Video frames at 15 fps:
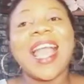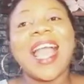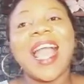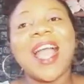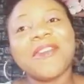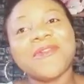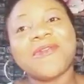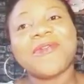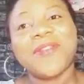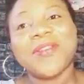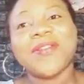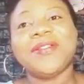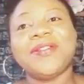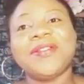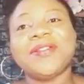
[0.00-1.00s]
Have
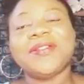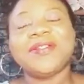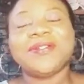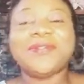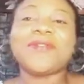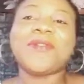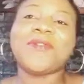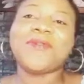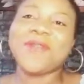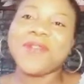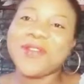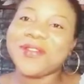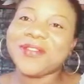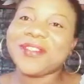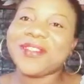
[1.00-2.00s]
you, for
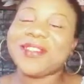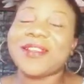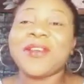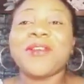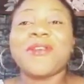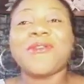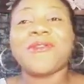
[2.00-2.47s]
once,